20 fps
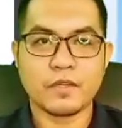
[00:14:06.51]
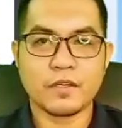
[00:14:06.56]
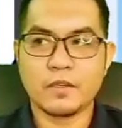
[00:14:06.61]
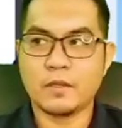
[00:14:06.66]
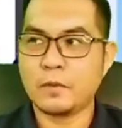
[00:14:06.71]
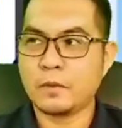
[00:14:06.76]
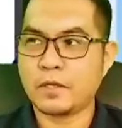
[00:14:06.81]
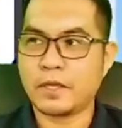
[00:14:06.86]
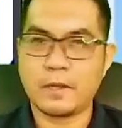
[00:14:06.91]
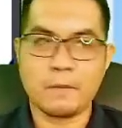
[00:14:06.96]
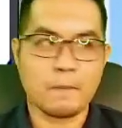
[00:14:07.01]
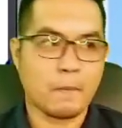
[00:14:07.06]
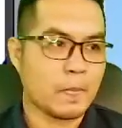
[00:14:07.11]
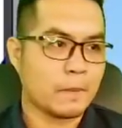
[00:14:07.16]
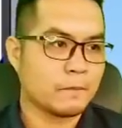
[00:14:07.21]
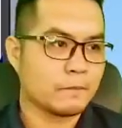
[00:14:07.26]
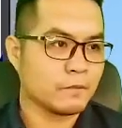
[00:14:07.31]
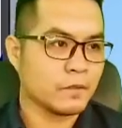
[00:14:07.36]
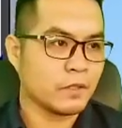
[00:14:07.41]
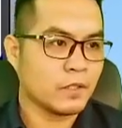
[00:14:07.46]
Okay.
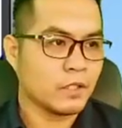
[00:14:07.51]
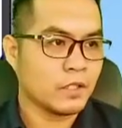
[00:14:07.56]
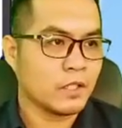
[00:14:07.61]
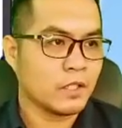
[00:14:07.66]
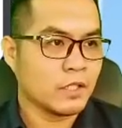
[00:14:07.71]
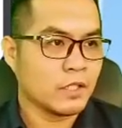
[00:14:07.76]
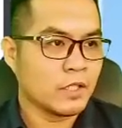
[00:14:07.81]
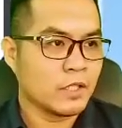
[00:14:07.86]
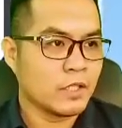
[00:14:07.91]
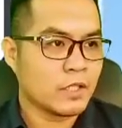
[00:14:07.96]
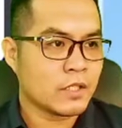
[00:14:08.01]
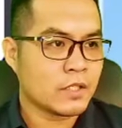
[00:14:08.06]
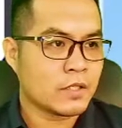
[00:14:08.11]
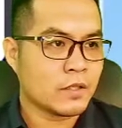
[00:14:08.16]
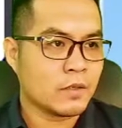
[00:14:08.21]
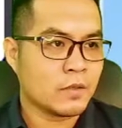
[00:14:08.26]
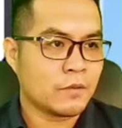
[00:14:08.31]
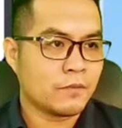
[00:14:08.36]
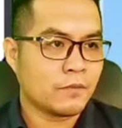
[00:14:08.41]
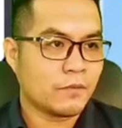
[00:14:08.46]

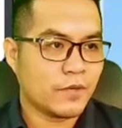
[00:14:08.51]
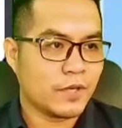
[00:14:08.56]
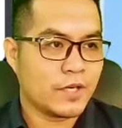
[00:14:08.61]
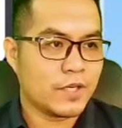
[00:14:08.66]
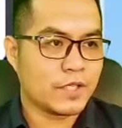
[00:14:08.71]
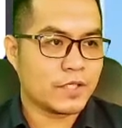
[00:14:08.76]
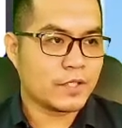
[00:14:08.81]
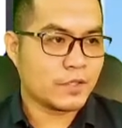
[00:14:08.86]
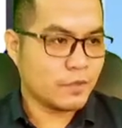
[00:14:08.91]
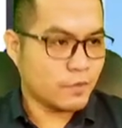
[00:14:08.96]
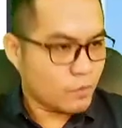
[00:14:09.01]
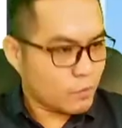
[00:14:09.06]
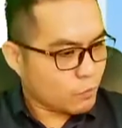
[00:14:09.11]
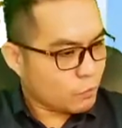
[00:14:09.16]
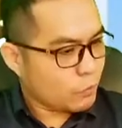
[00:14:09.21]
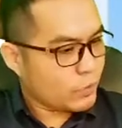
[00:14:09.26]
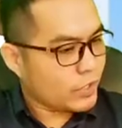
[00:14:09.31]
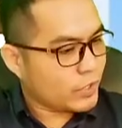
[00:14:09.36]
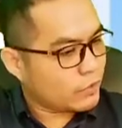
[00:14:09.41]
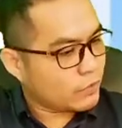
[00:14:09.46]
So first,
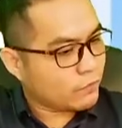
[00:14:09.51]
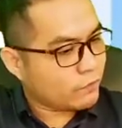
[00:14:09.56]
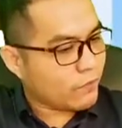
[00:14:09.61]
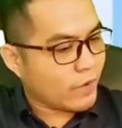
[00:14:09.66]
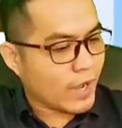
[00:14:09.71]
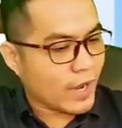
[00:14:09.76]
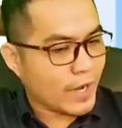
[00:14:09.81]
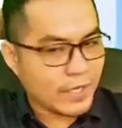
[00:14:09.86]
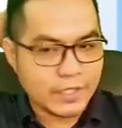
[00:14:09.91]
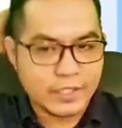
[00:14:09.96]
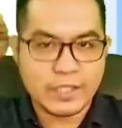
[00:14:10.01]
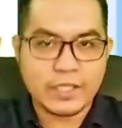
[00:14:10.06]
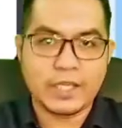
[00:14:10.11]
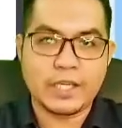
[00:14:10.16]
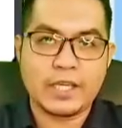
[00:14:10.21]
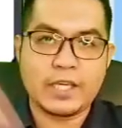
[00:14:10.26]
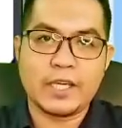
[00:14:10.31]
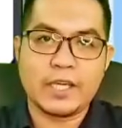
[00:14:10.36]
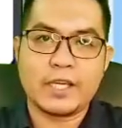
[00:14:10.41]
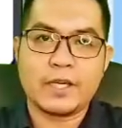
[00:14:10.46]
we need to find
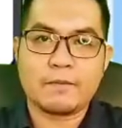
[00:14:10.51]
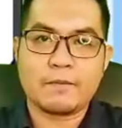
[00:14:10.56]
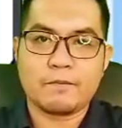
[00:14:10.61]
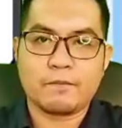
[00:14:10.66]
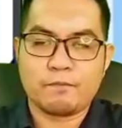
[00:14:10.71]
the